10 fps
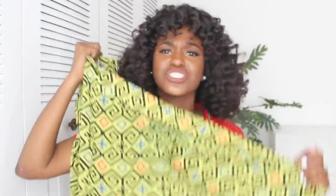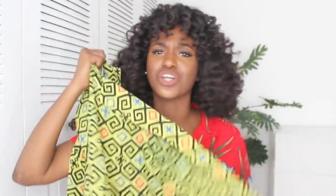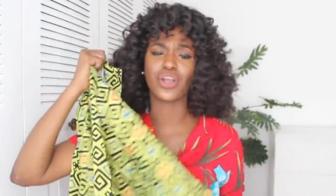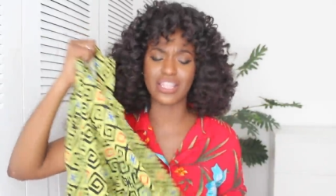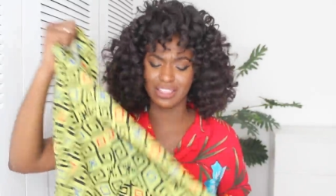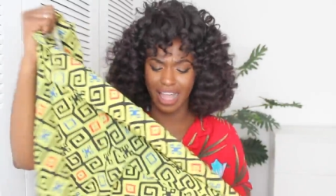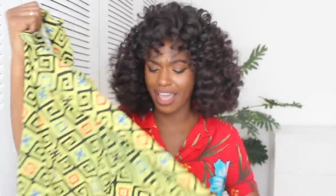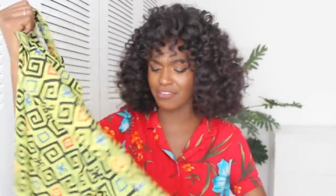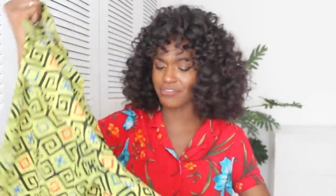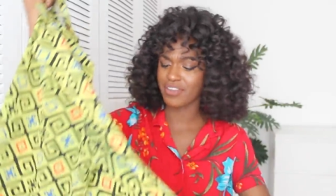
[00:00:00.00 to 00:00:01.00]
shirt in
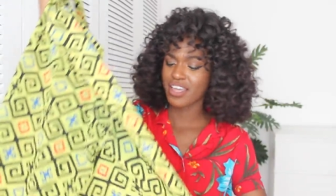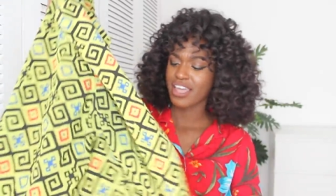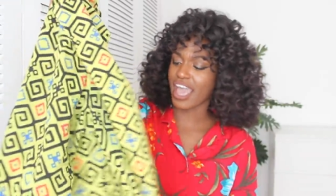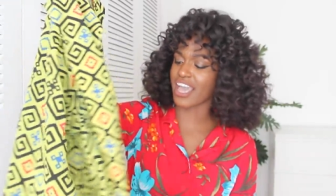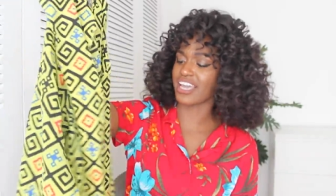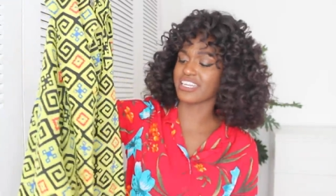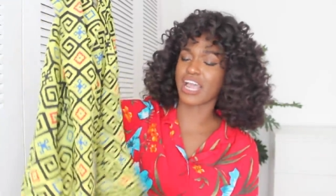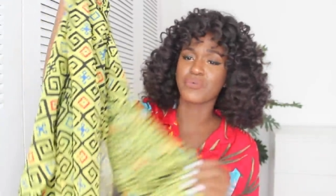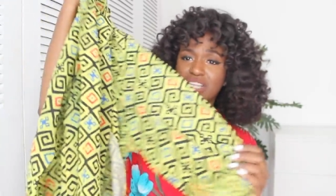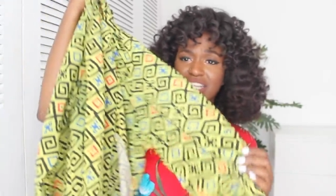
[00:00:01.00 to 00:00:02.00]
life. And
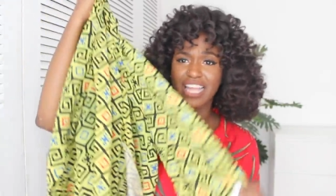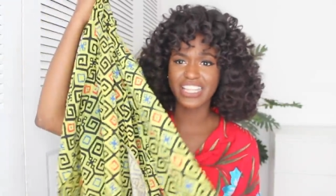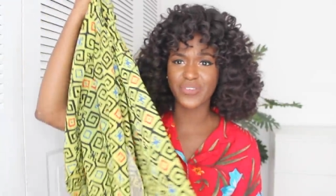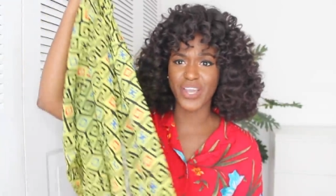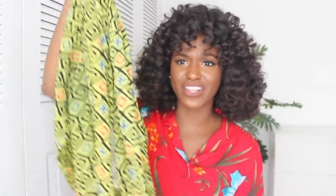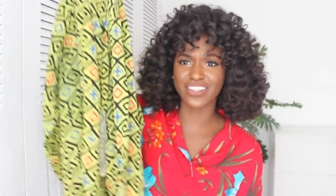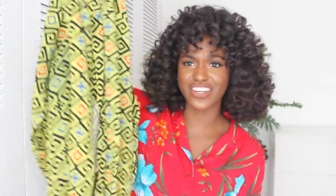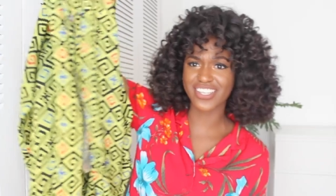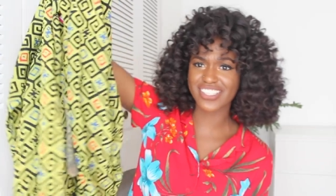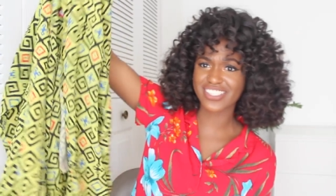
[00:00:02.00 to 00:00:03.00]
I really like the way it
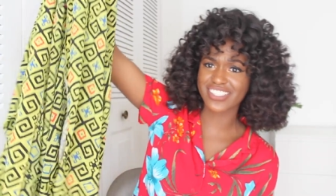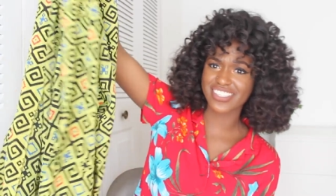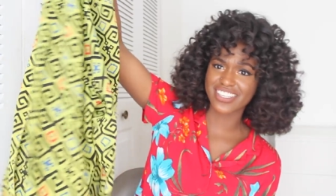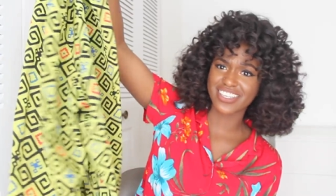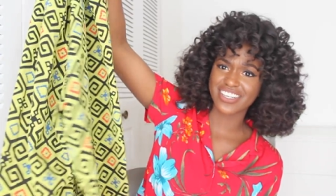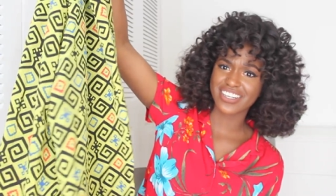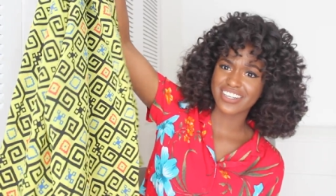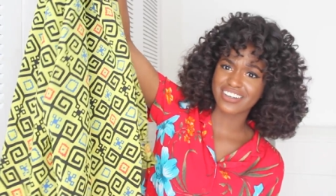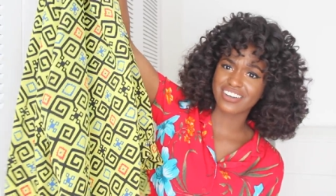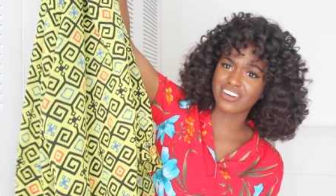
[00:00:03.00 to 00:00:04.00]
looks.
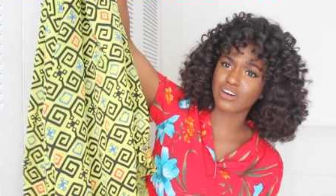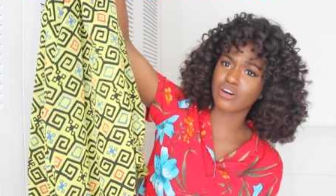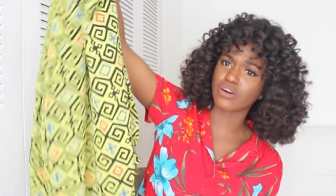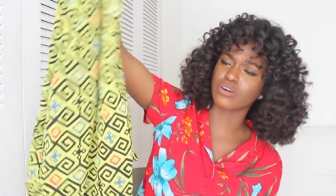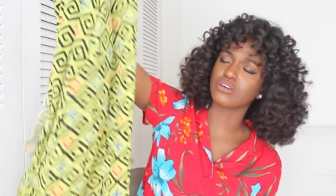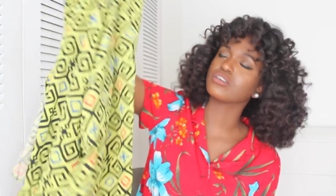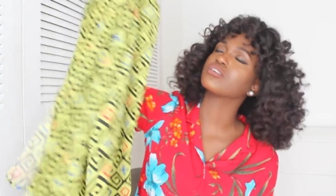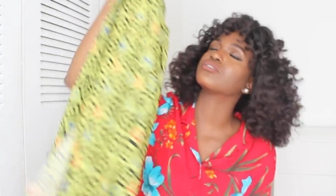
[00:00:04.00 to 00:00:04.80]
Oh,